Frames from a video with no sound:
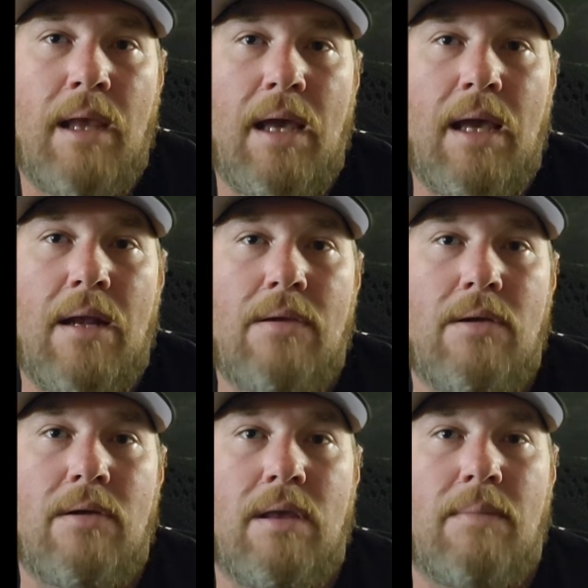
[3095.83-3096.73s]
I gotta
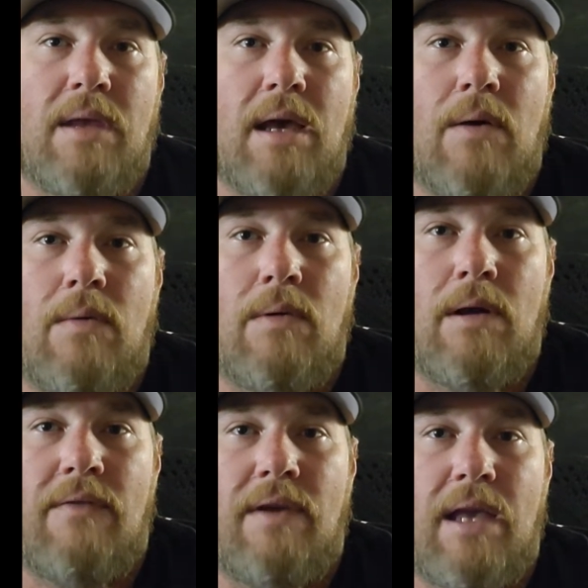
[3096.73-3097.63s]
turn them down
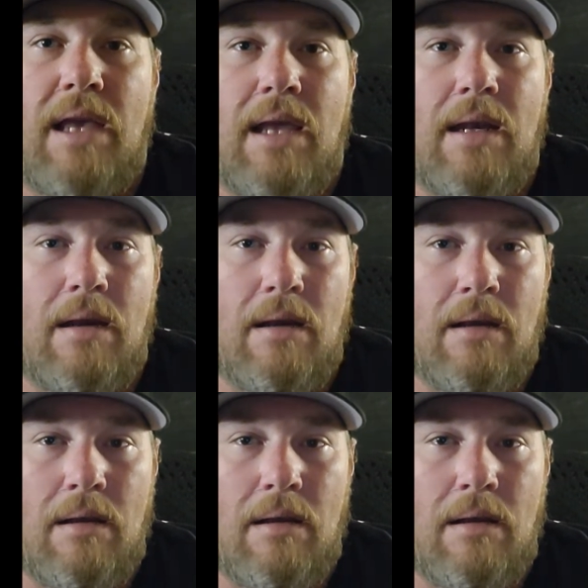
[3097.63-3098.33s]
if I can.